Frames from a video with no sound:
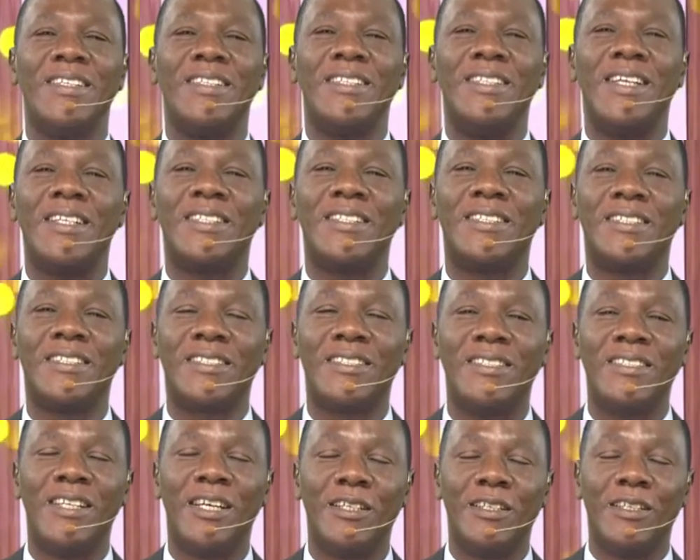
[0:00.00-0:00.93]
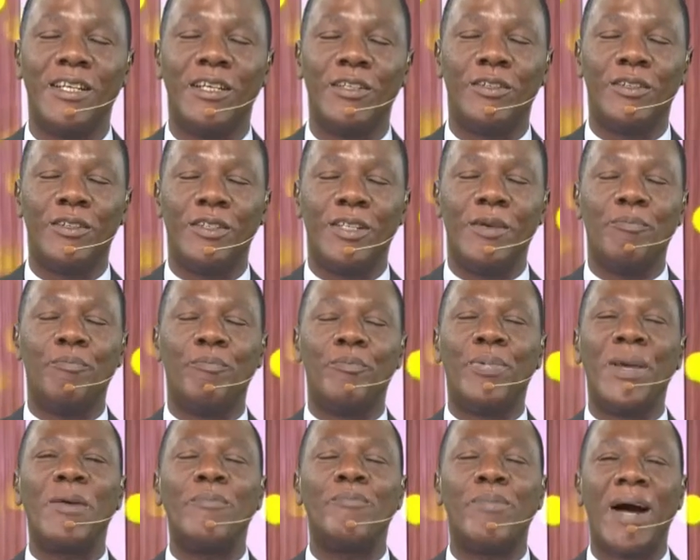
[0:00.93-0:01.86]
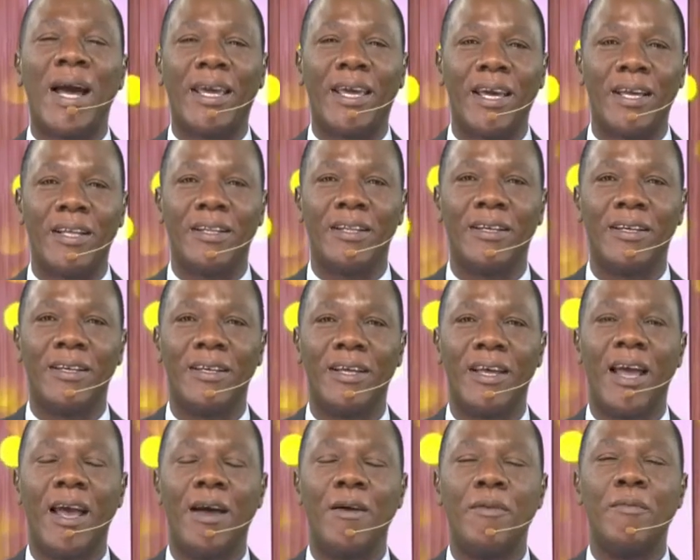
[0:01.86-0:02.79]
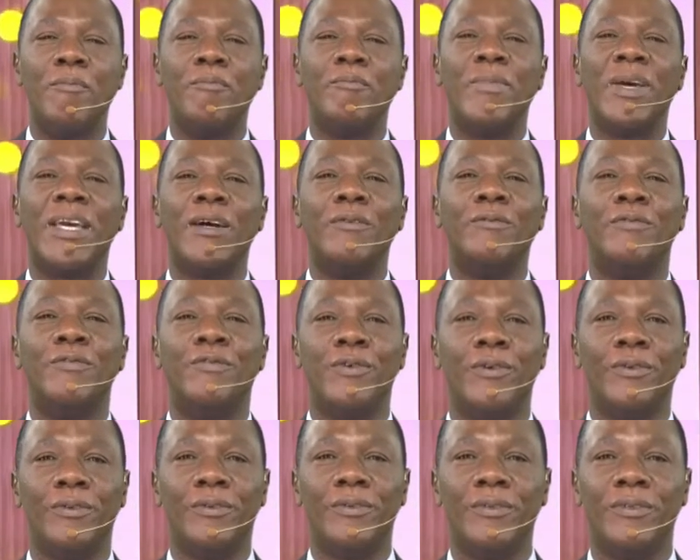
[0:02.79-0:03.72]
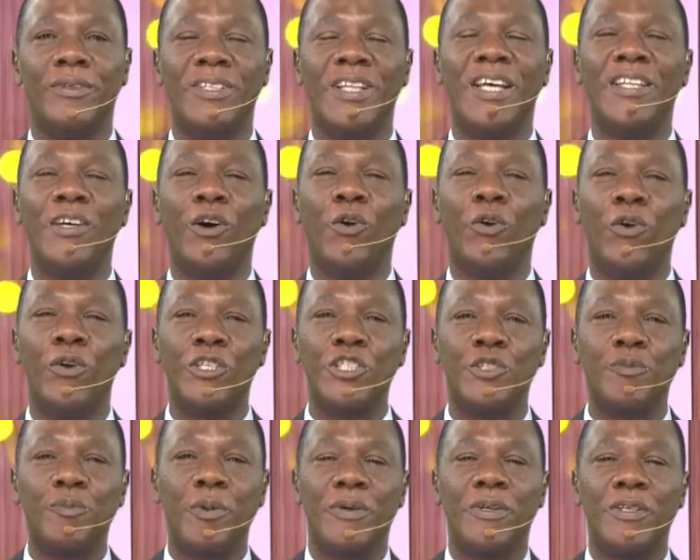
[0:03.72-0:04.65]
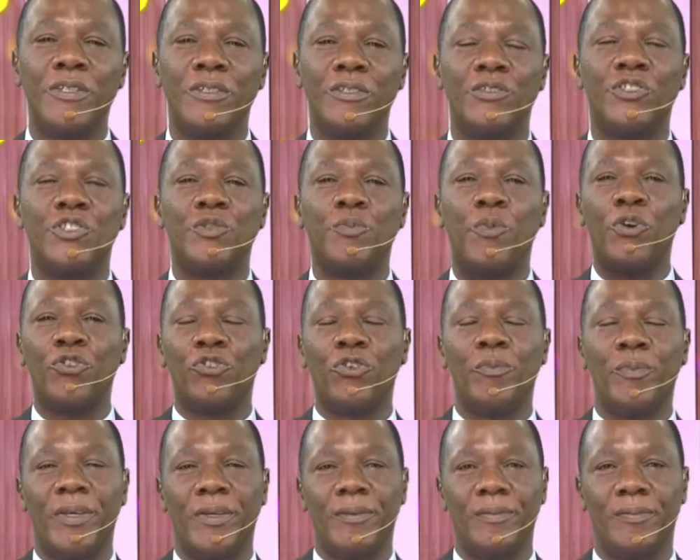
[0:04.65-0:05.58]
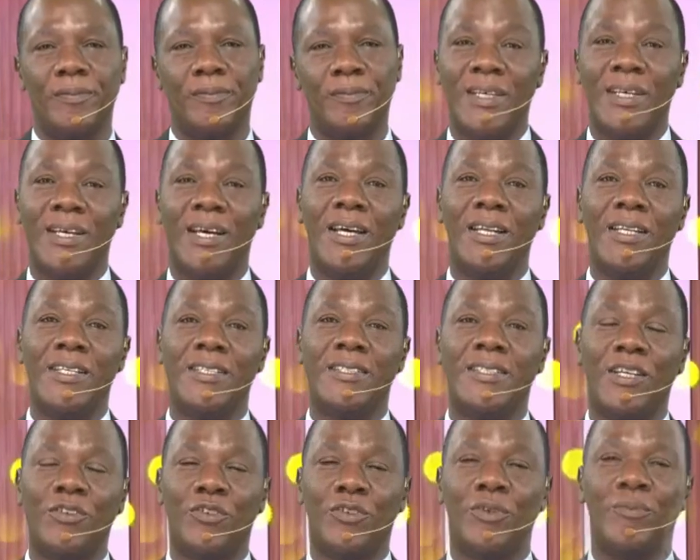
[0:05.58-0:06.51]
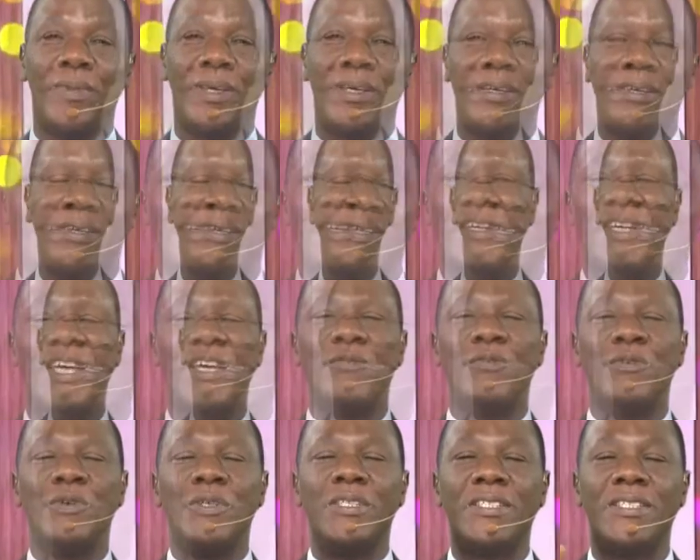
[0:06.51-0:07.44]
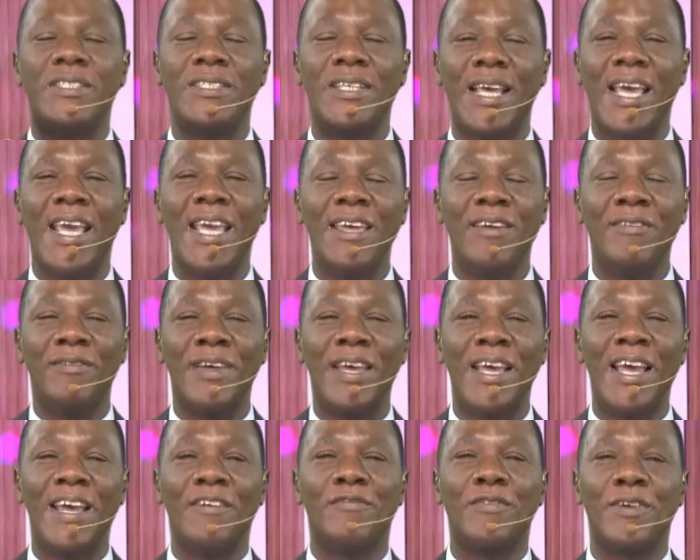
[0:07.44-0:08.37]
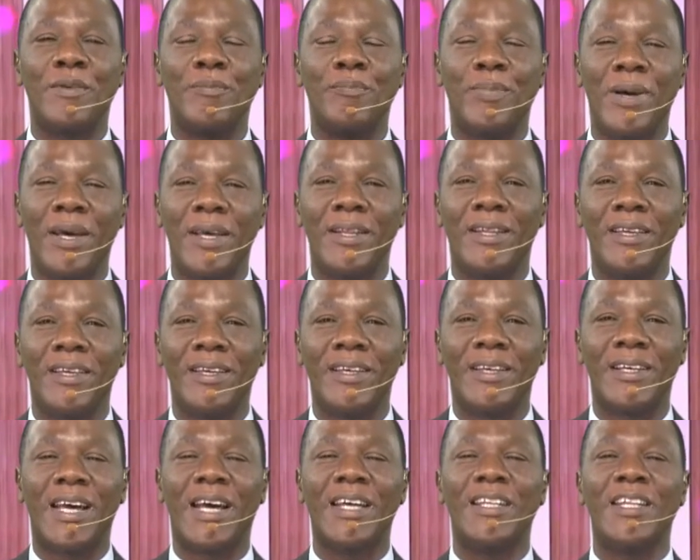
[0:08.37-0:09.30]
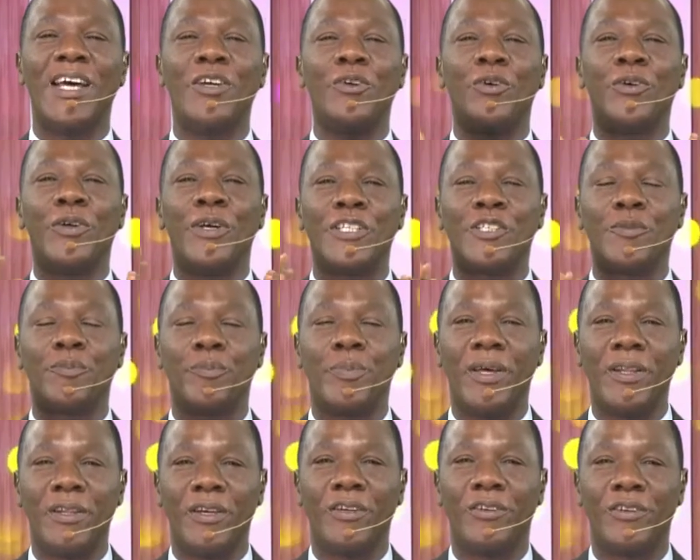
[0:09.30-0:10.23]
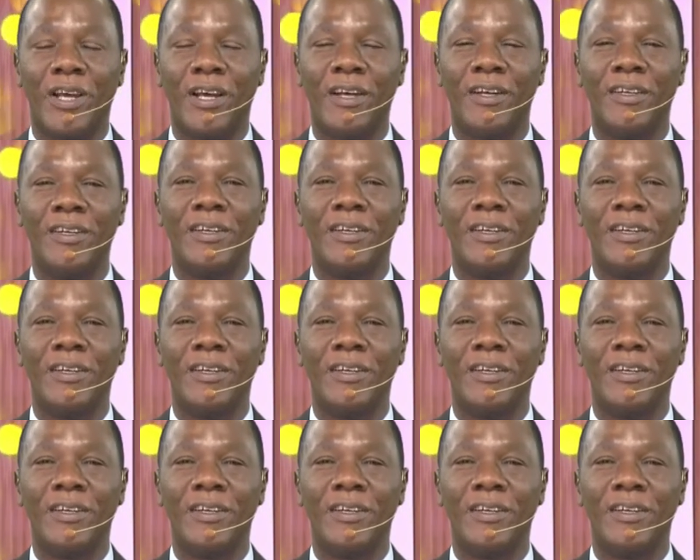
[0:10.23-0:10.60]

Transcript: the, the, the, the big bucket became full. Then the Holy Spirit spoke to me and he said to me, If you save every penny, cut down your expenditure,